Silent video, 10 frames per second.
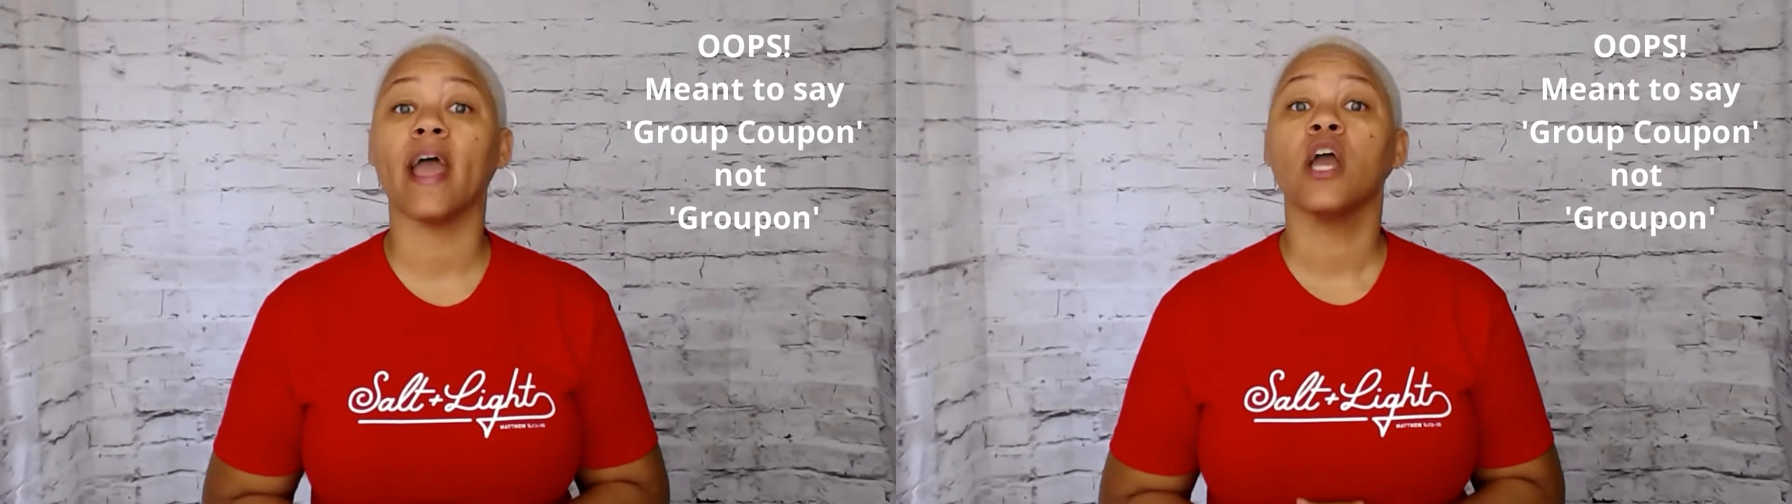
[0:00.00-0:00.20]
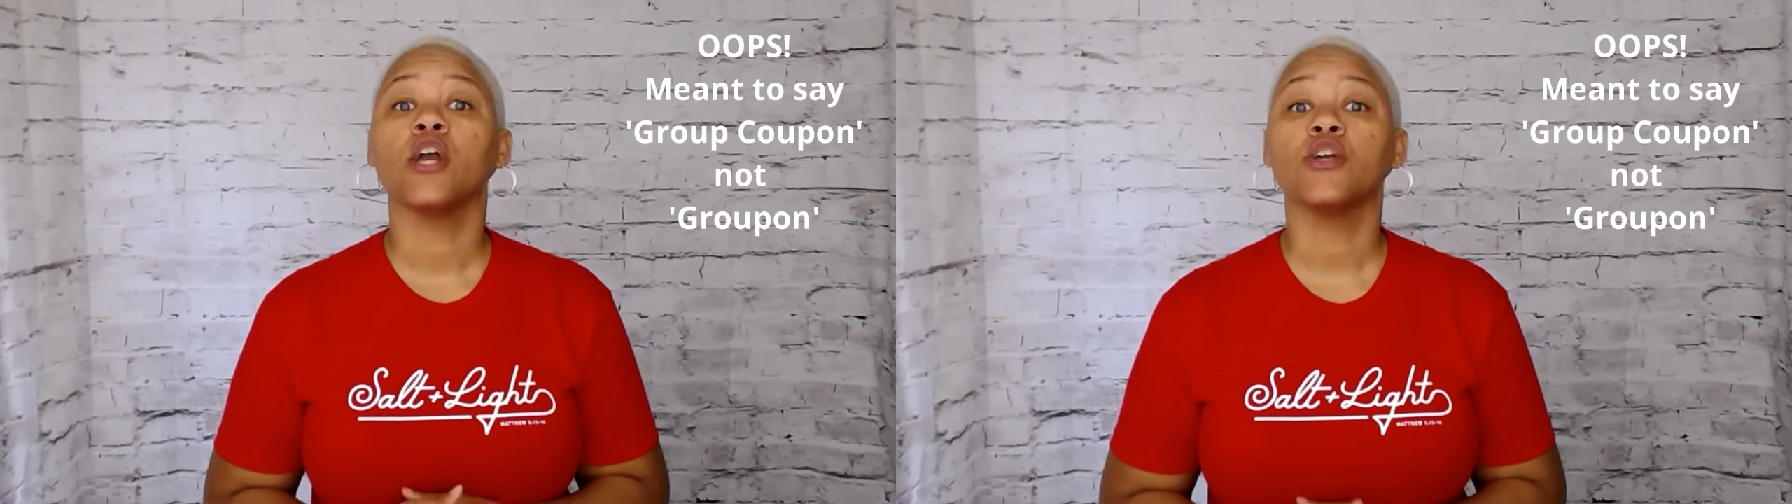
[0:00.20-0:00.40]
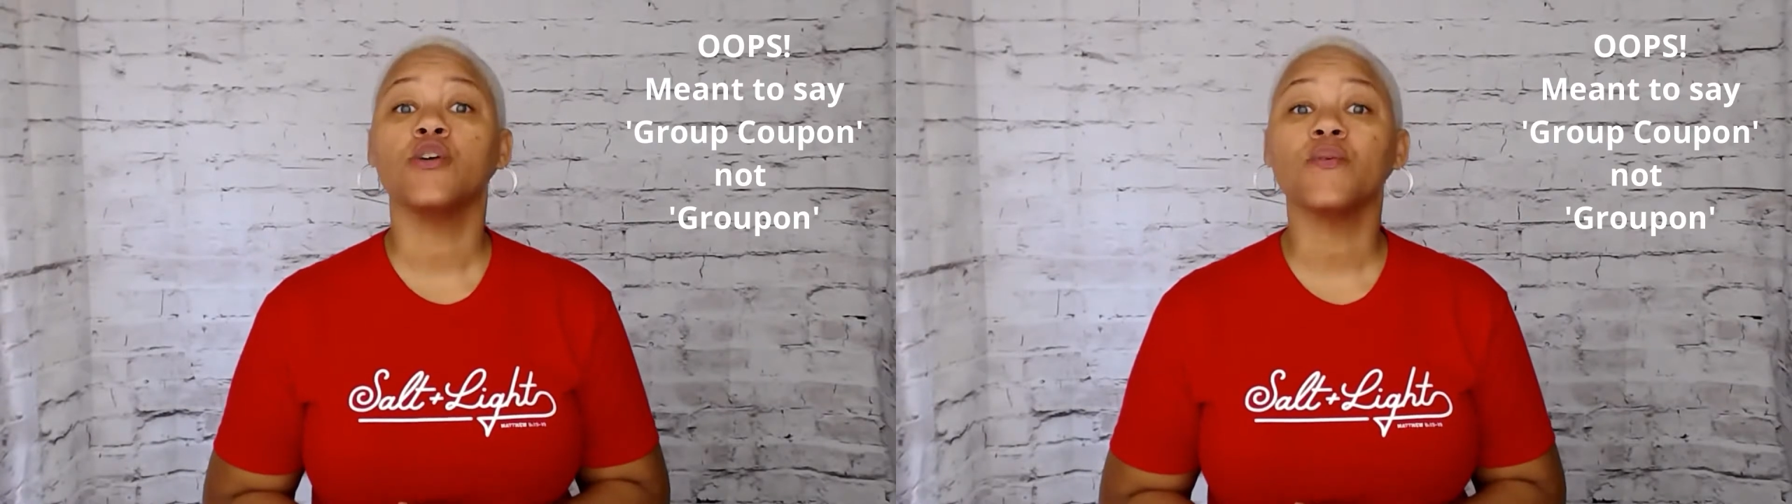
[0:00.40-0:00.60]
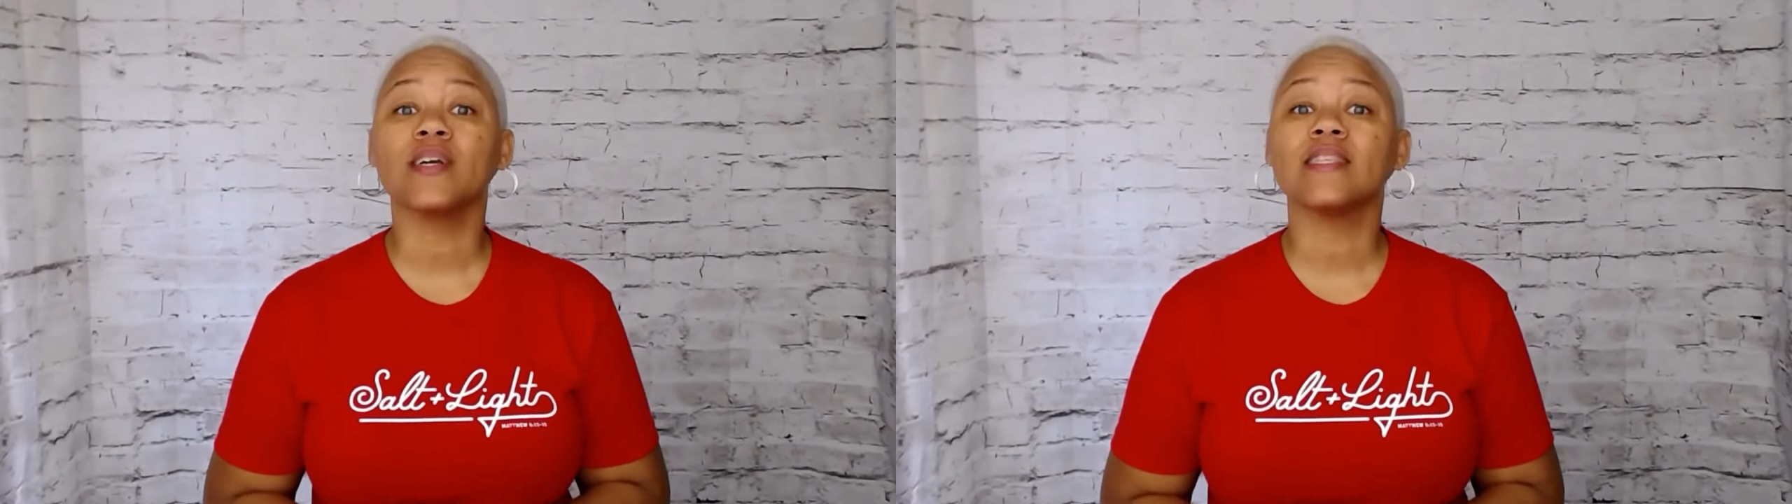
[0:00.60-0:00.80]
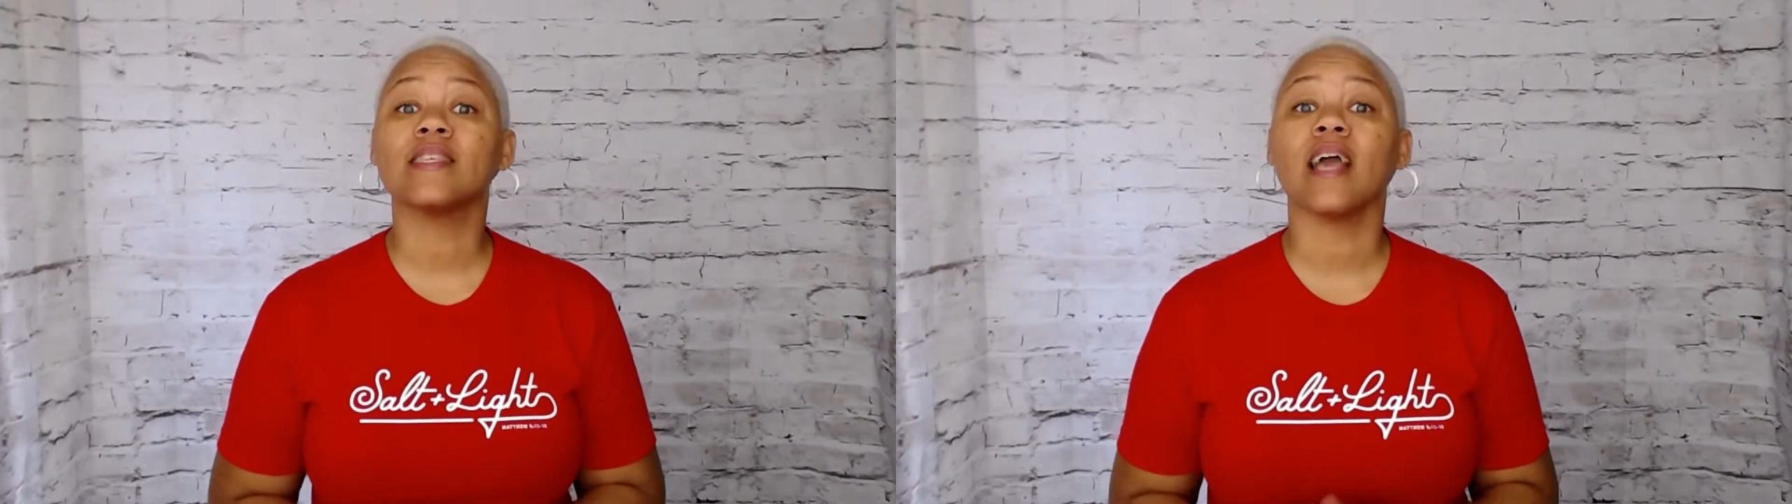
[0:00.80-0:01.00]
you can
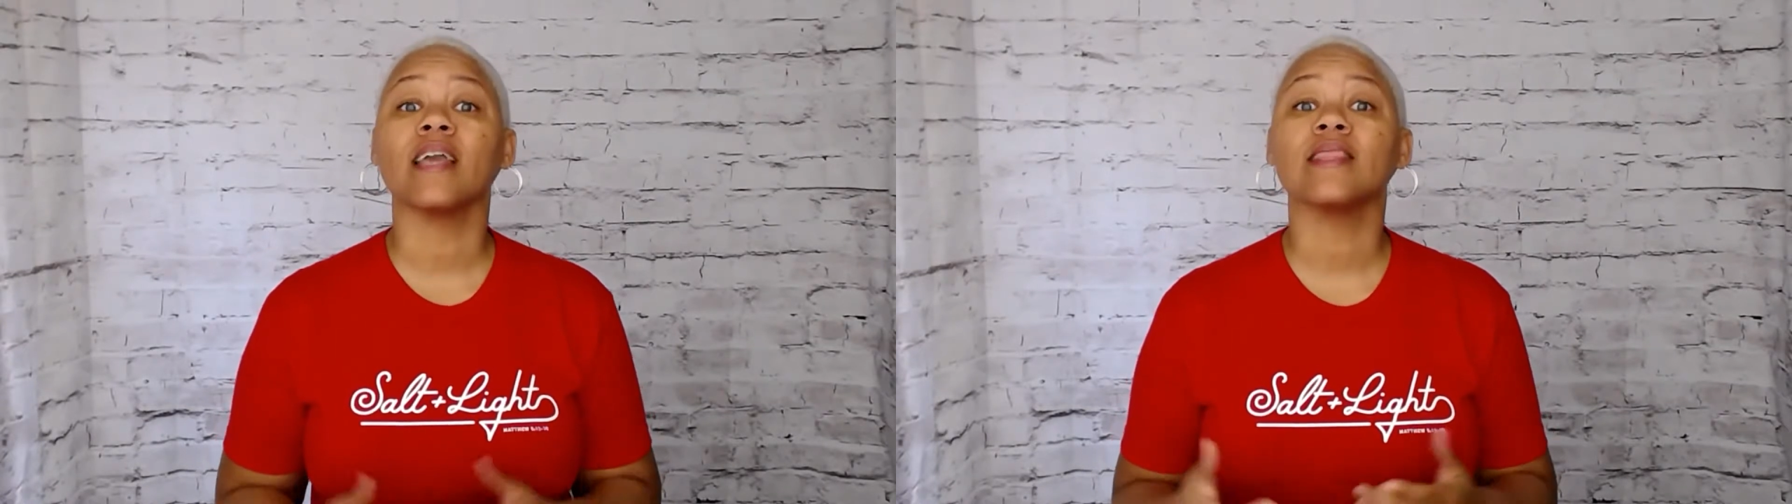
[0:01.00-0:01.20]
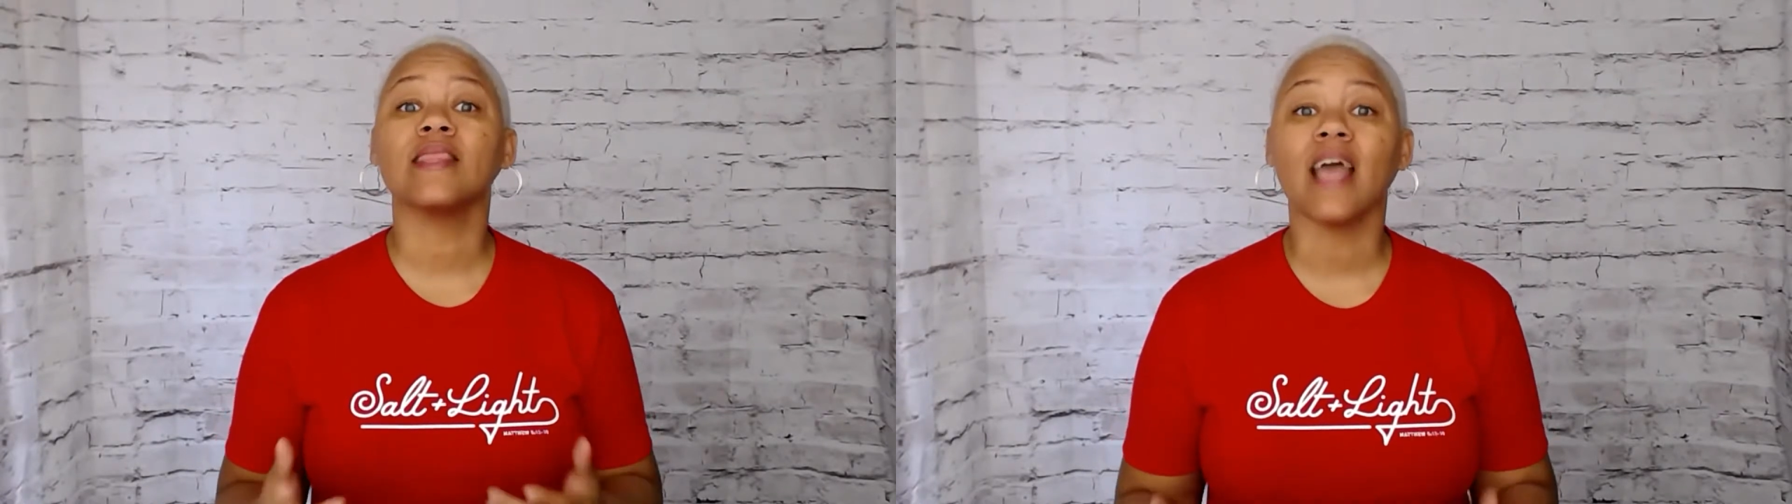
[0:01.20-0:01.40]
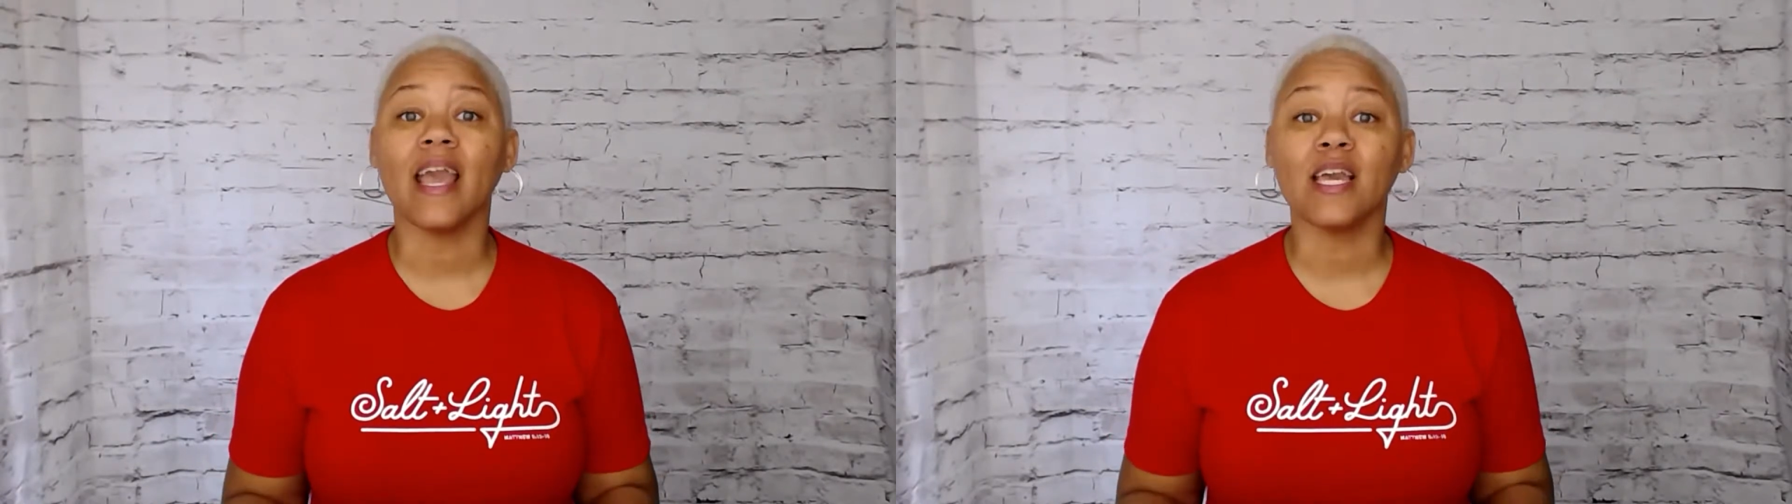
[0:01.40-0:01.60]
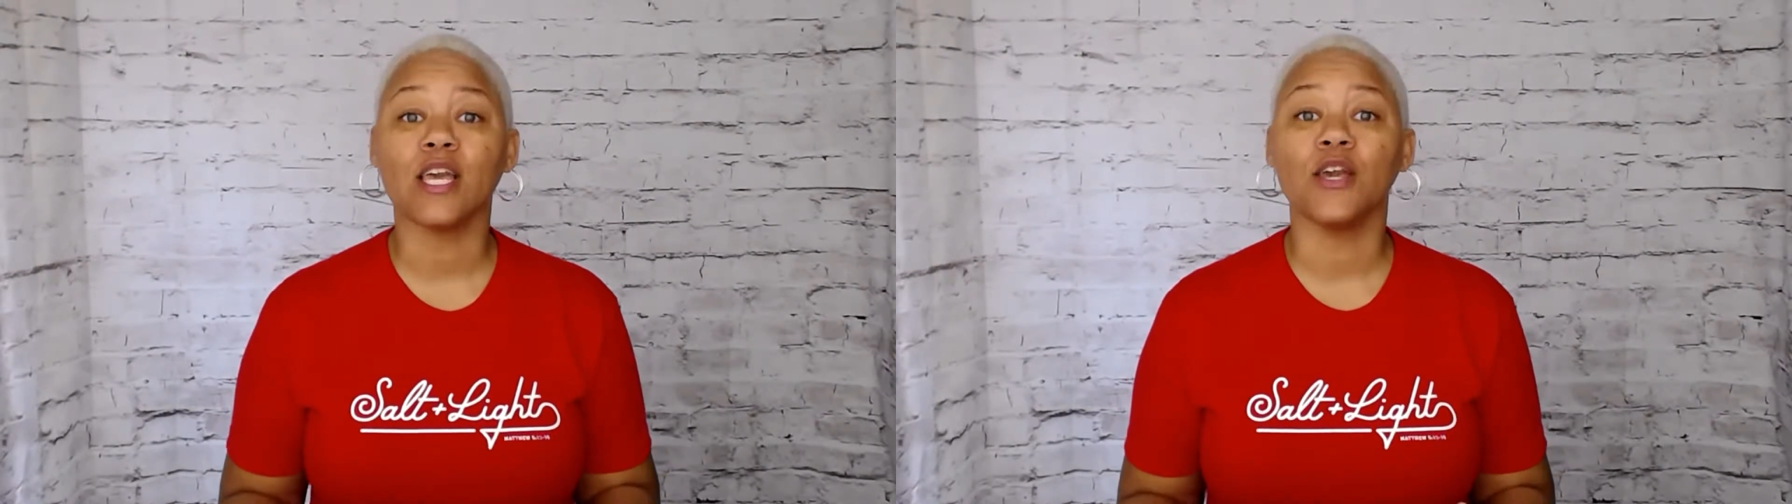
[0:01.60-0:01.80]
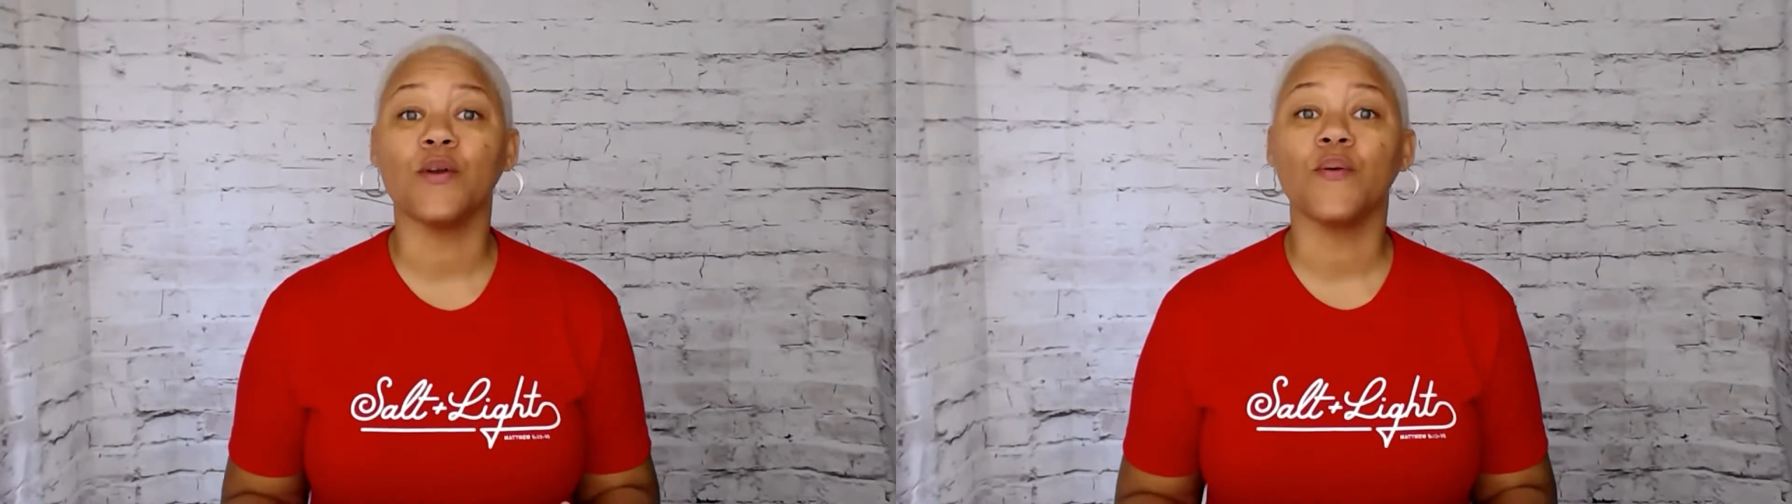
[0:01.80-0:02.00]
say thank you